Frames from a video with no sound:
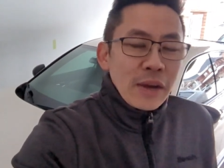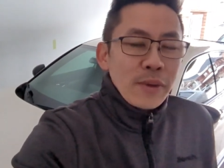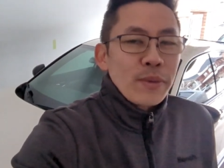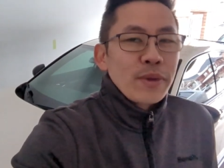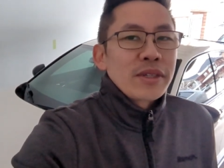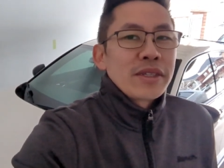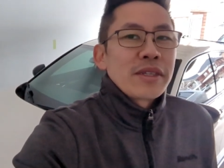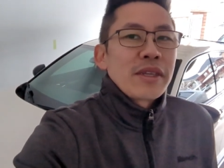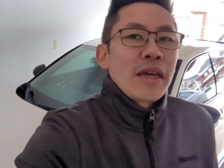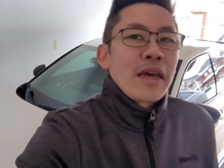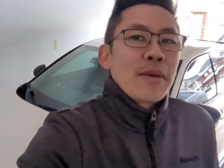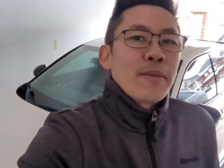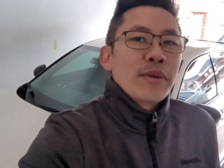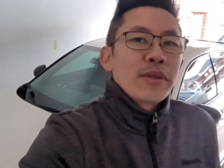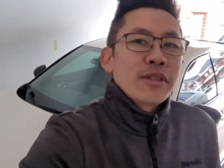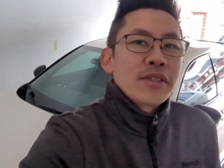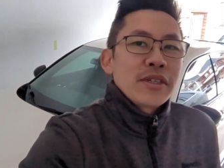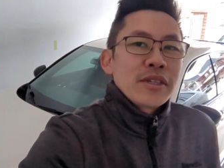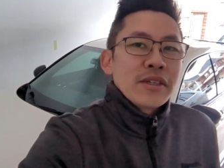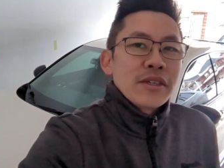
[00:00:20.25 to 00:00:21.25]
I wasn't able
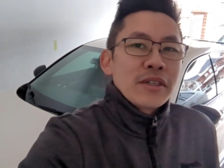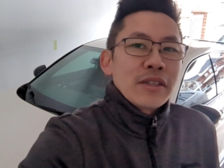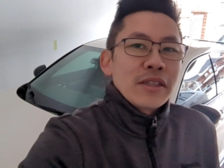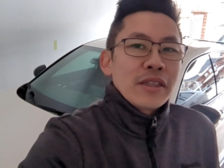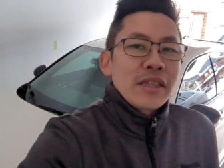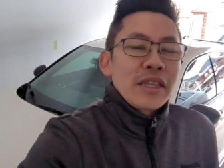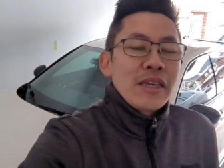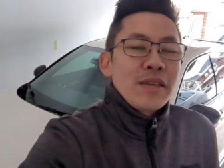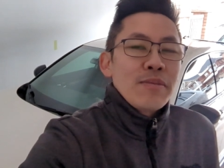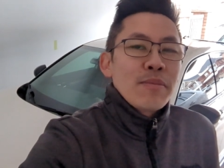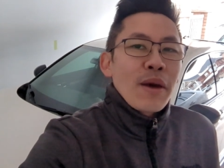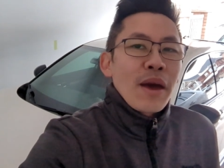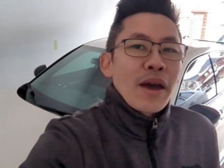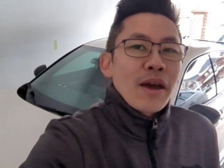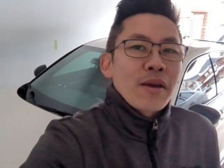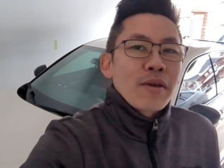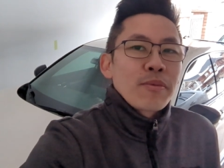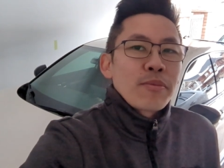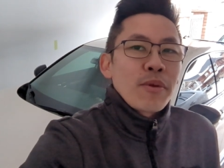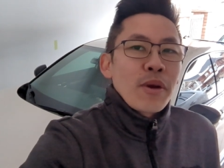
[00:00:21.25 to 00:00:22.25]
to lean
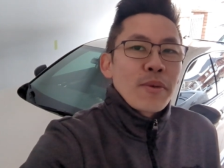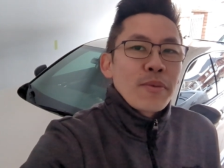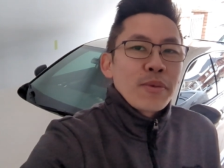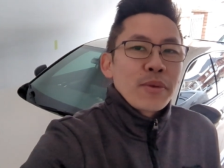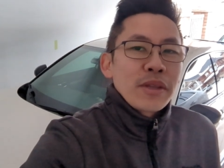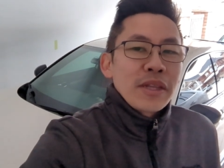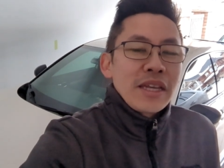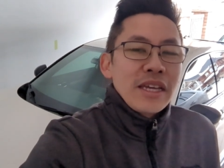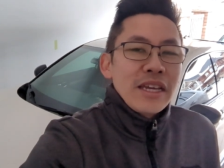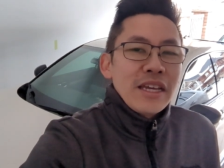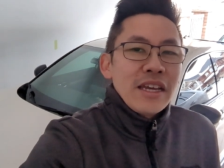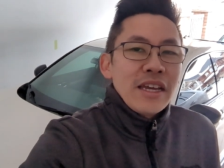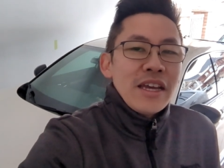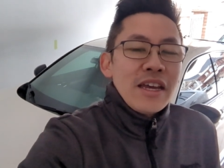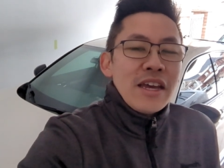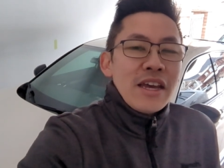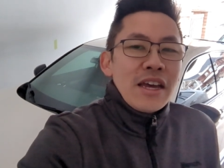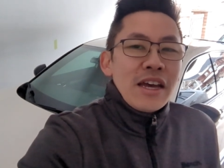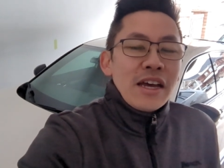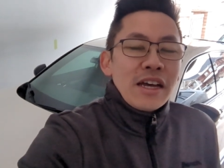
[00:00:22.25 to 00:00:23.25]
back properly
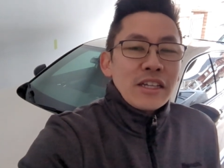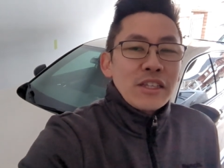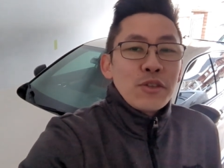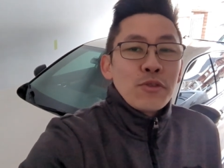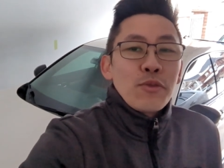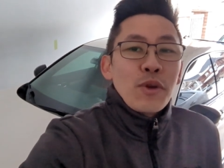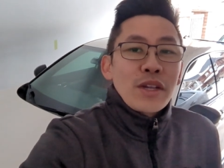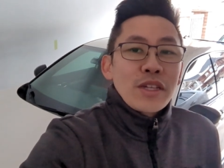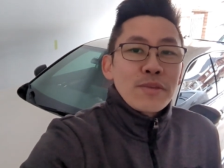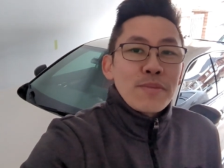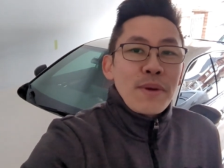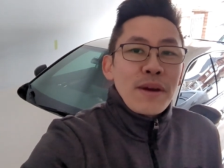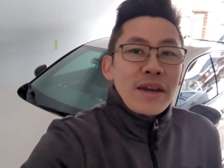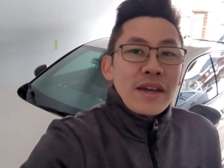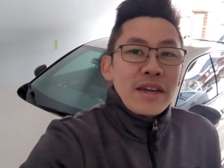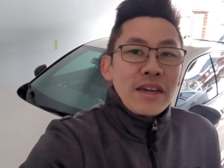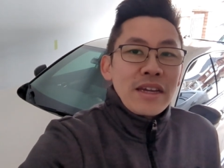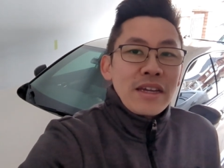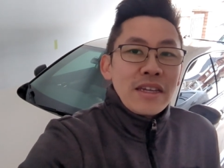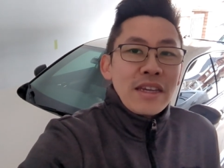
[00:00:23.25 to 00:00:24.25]
to rest
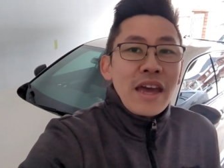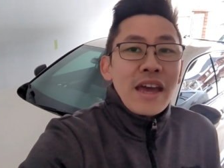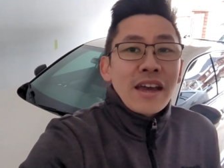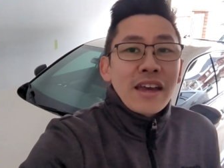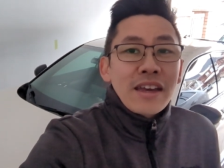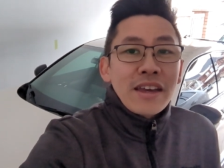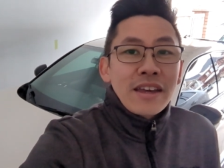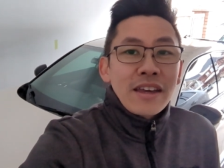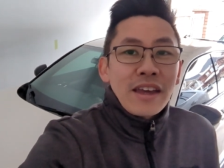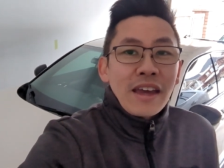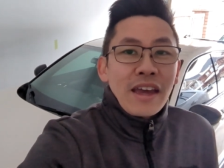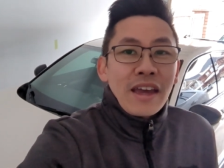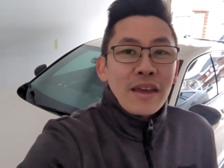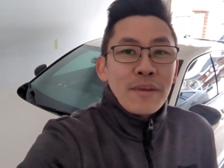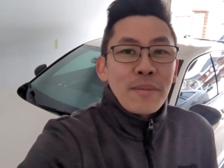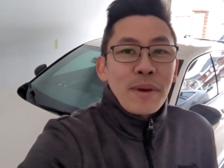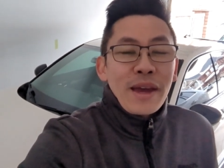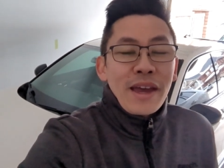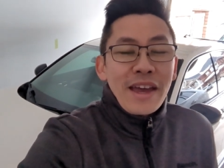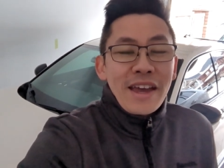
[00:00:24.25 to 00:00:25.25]
my neck
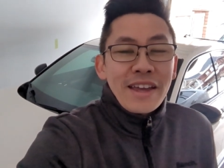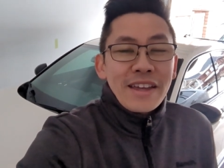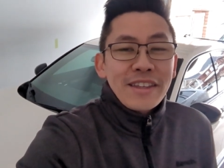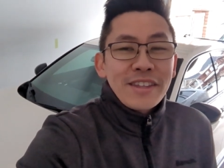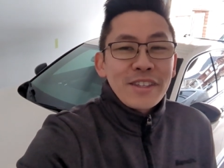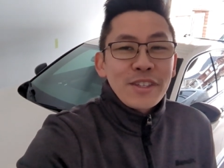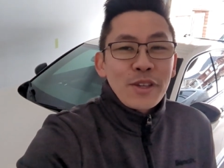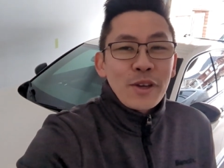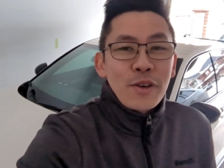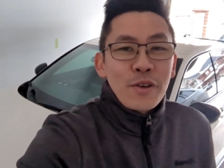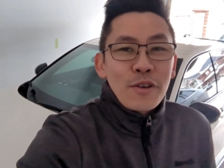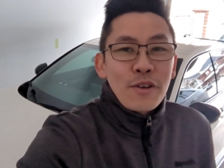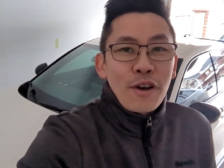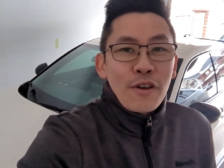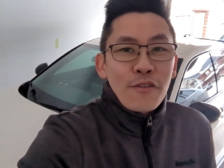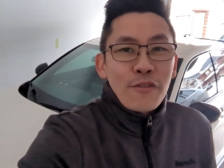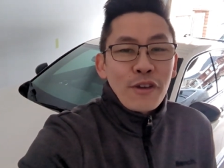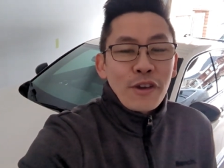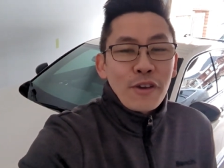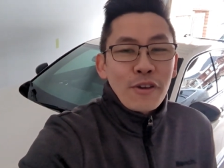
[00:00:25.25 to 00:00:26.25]
and my head, so
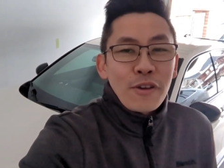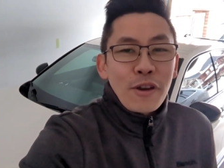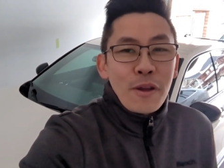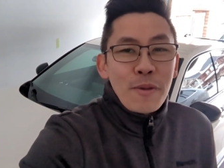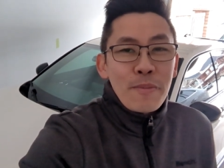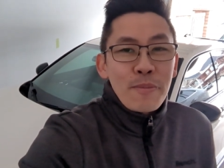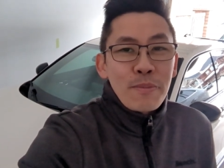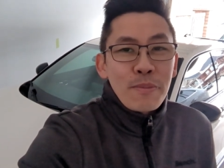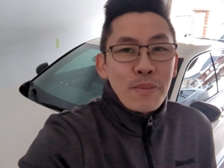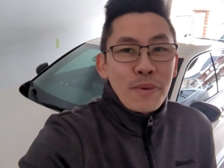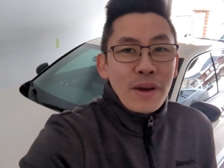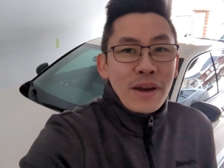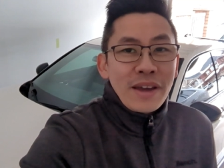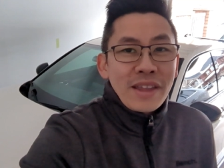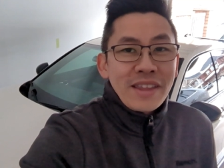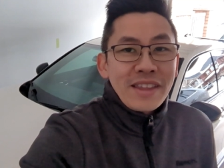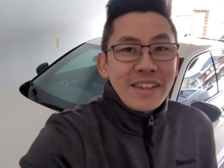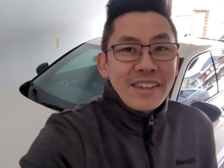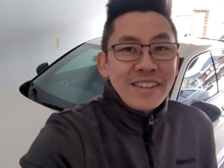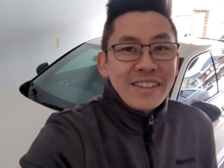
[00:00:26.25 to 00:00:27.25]
I figured I'd buy
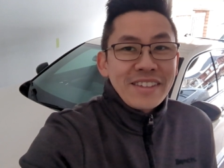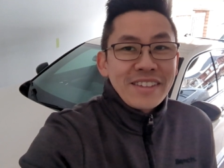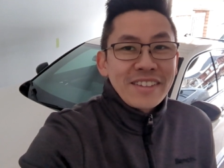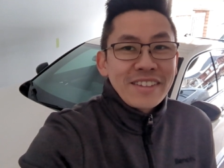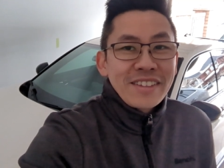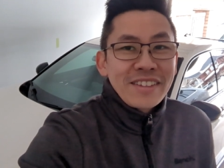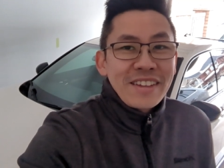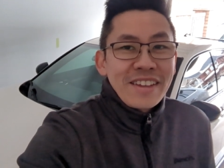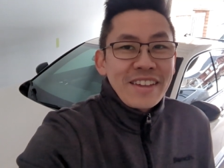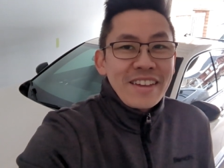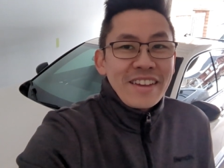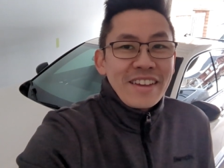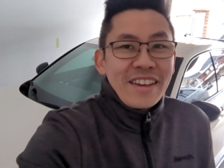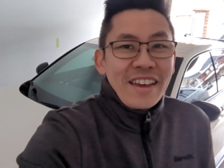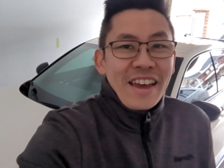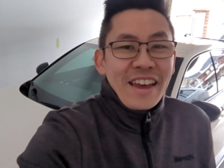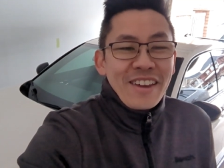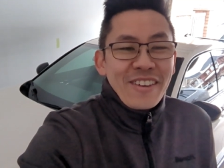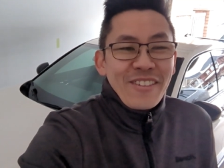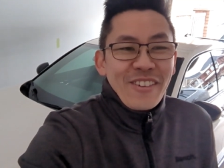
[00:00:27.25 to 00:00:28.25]
these
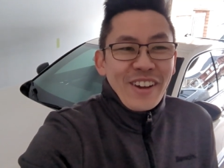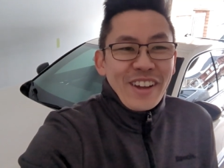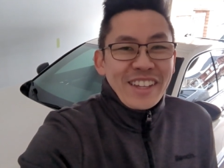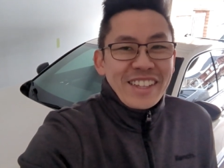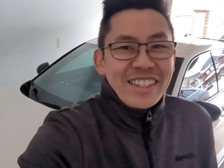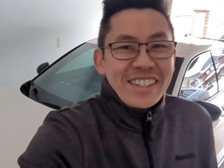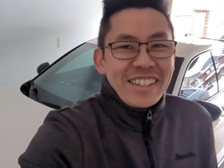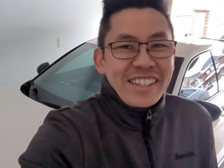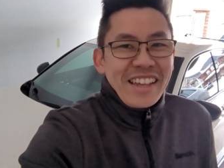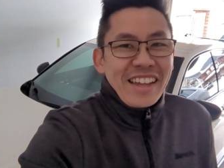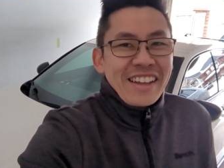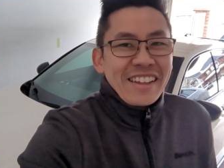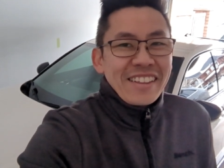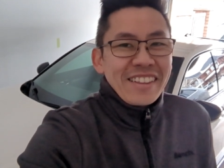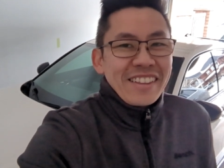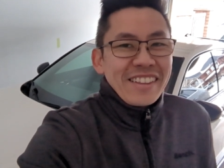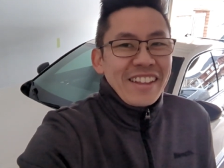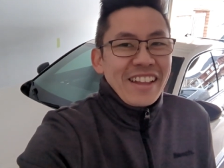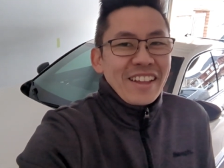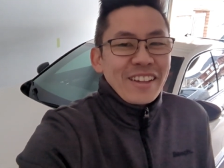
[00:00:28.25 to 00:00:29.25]
headrests.
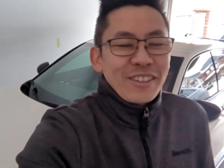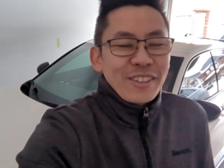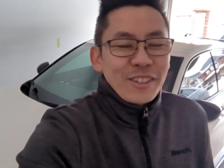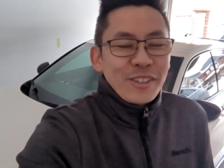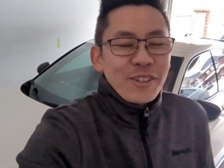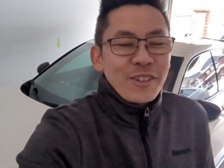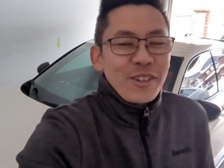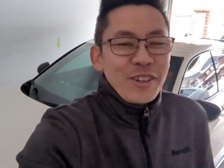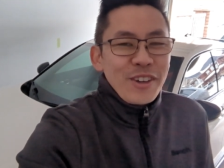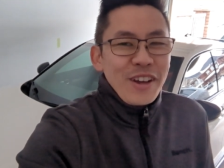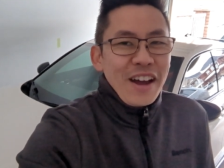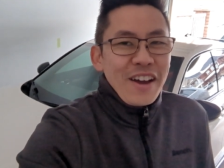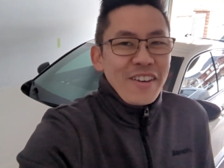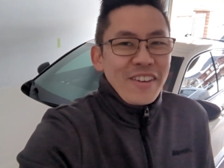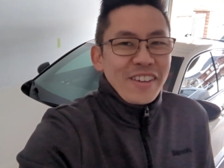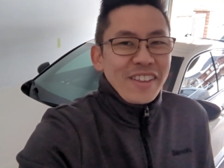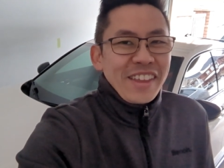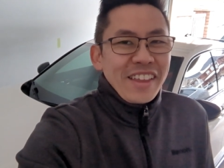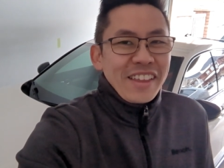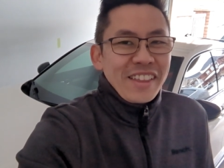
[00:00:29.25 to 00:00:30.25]
I'll, I'll show you
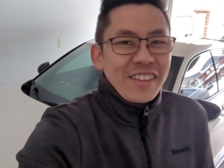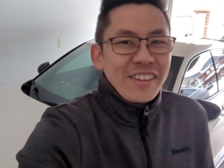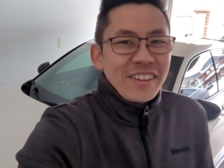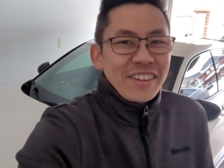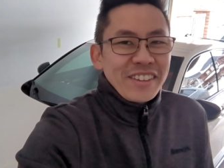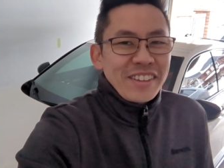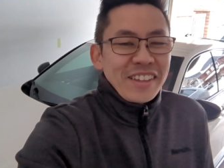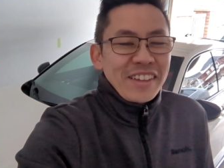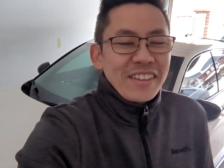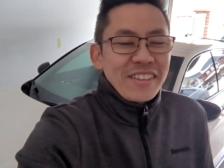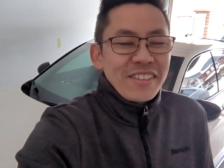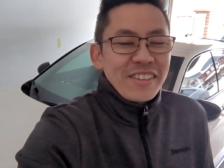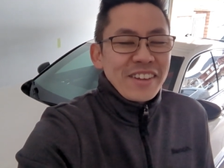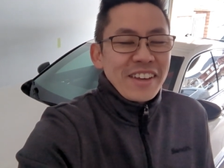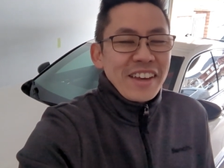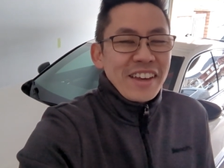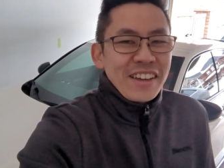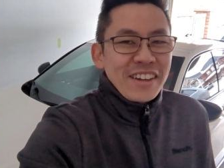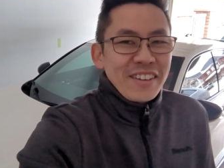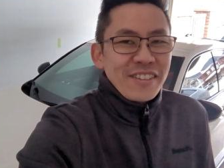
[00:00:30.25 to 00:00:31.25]
how they look. They look
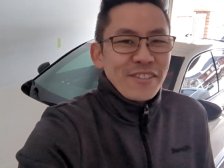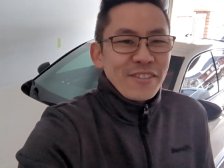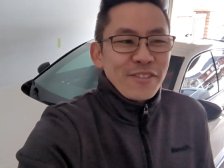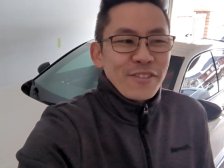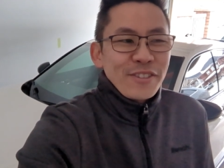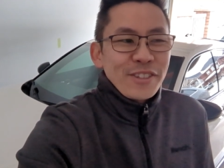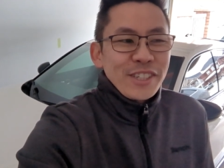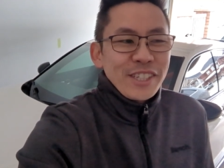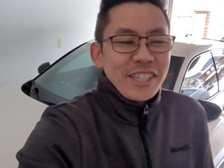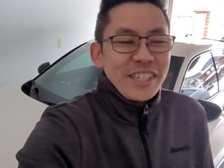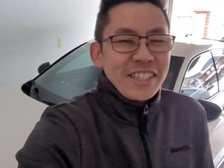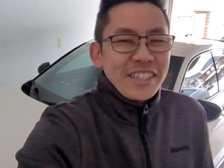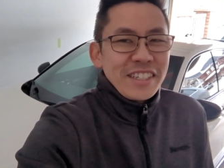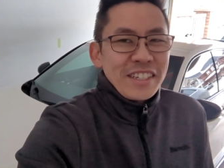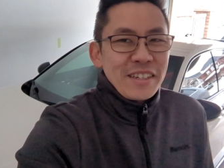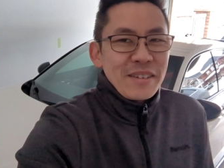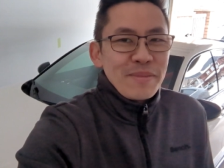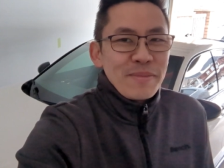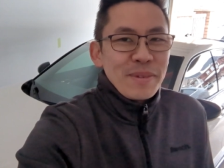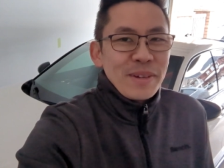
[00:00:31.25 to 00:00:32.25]
kind of
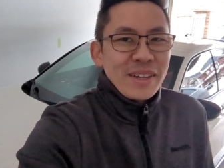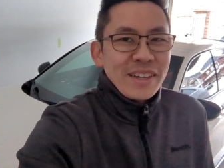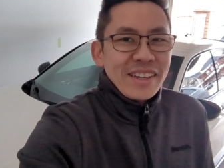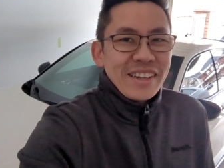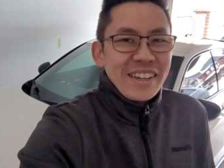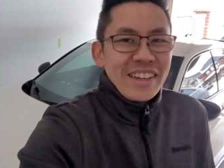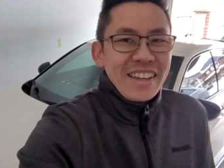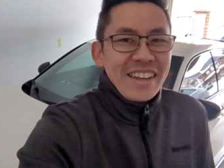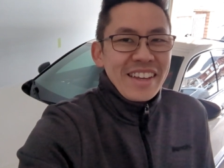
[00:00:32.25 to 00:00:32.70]
cheesy, but